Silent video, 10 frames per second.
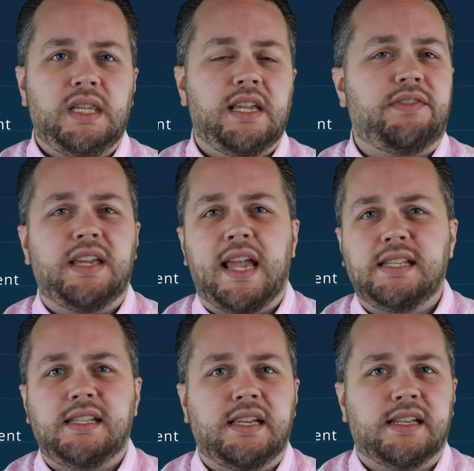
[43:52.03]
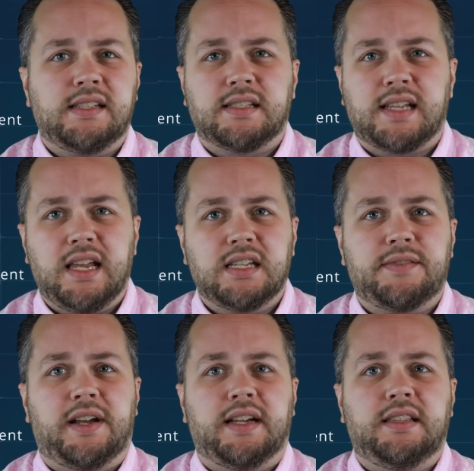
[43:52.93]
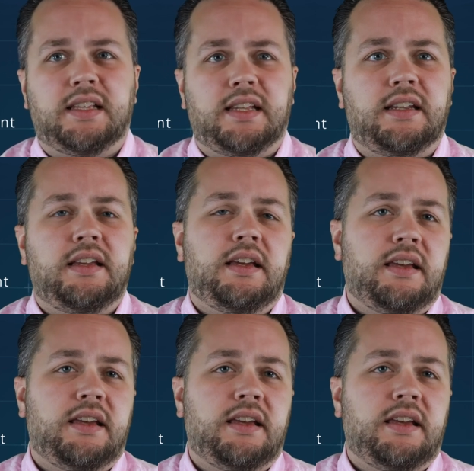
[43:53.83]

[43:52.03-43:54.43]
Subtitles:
If the AC isn't satisfied, then